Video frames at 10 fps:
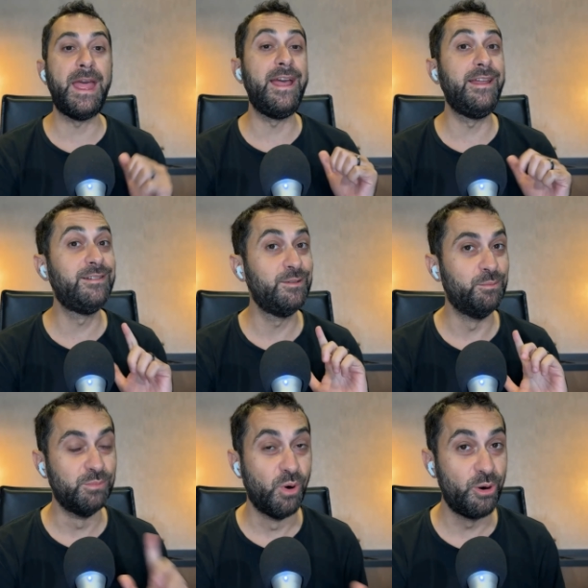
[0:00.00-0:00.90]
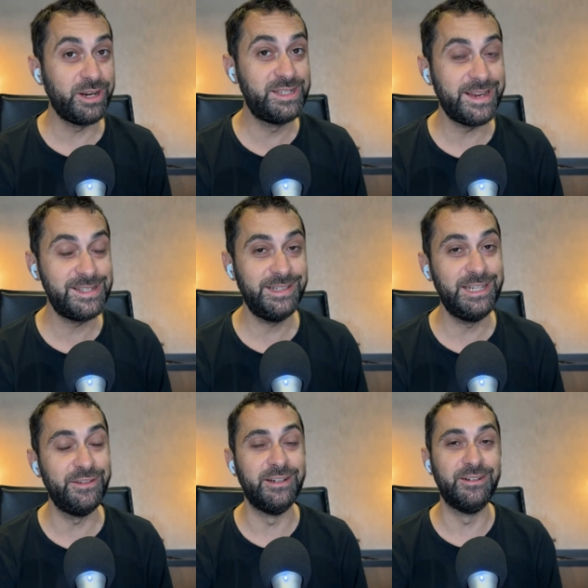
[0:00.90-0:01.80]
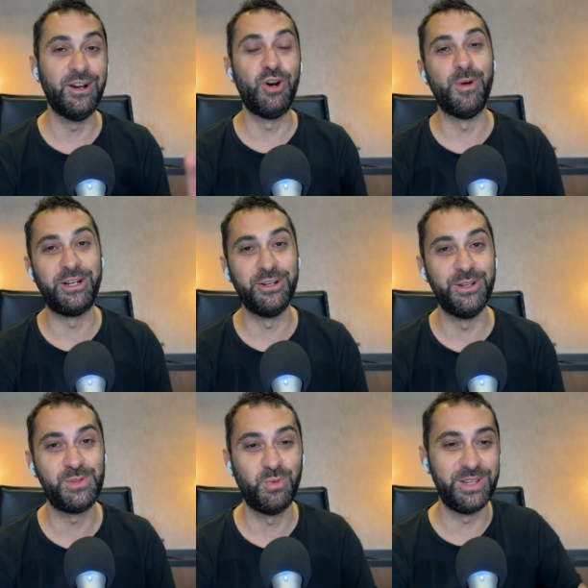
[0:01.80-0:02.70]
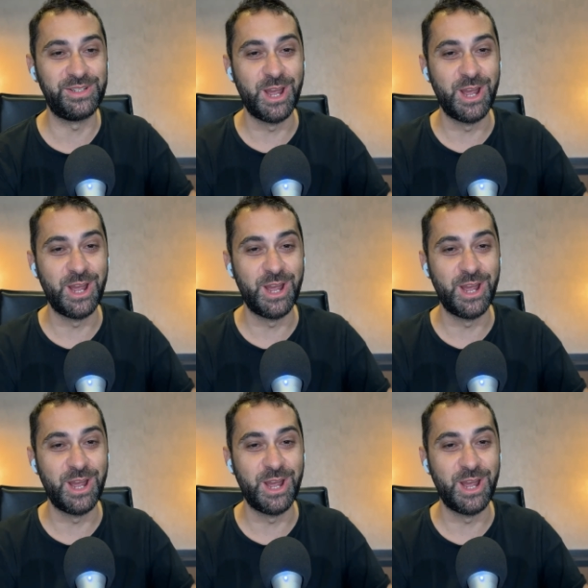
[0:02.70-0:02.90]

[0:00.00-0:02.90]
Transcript: and more execs leaving. Oh my goodness, what is